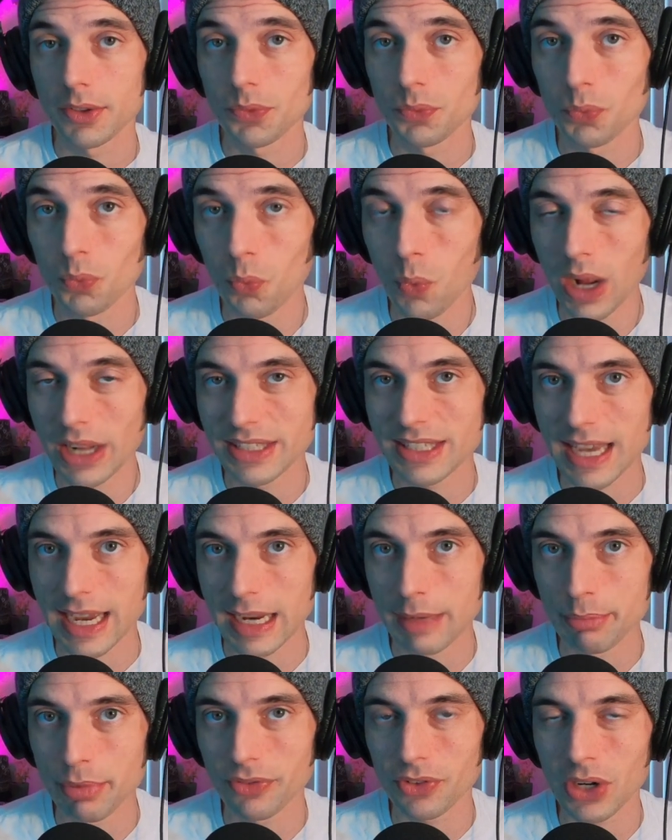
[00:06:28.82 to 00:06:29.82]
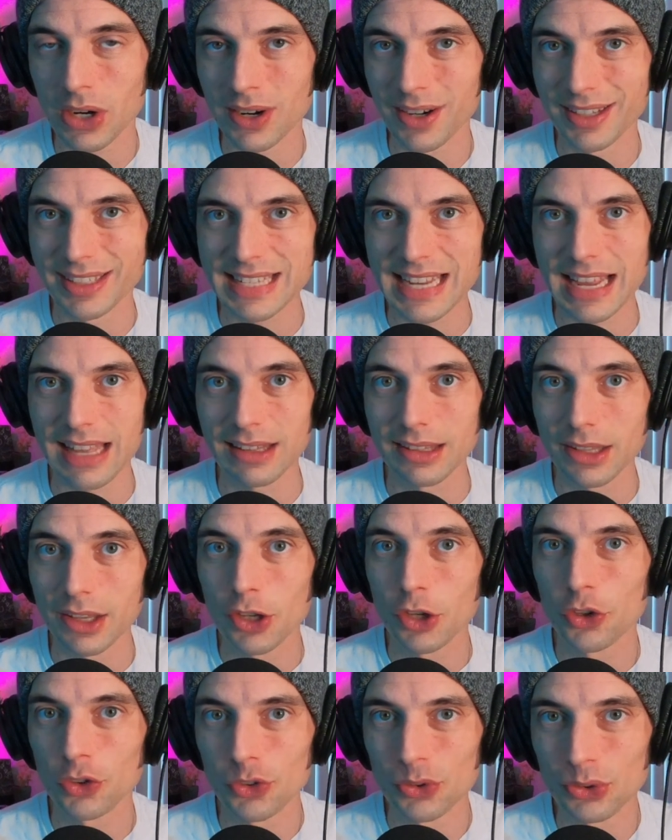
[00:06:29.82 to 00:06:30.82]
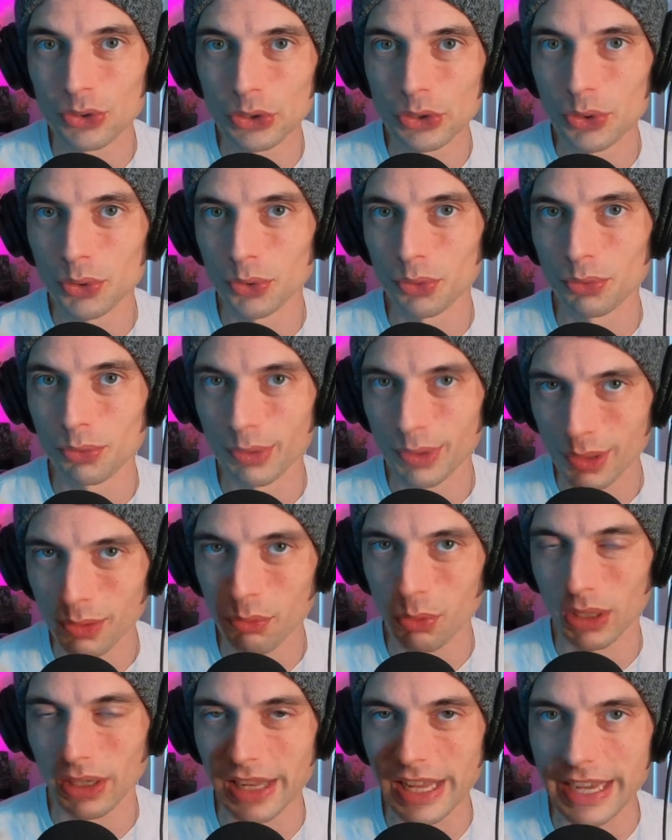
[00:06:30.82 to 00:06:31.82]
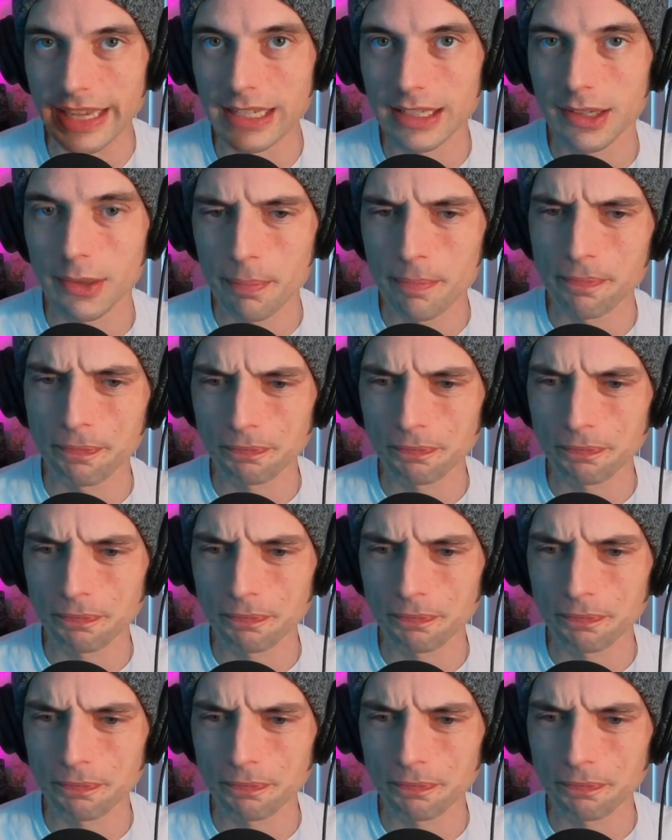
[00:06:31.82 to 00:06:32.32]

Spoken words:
what type of content you would like.